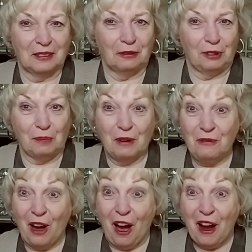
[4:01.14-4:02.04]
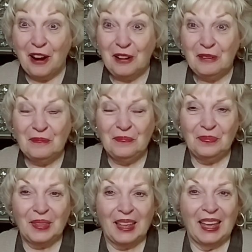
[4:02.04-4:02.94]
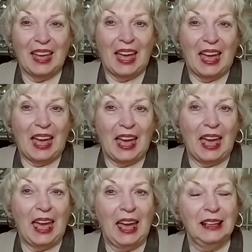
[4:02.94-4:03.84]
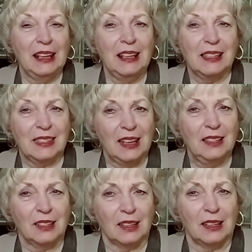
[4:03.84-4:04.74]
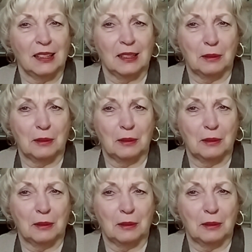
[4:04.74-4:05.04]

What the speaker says: from afar, and he said to his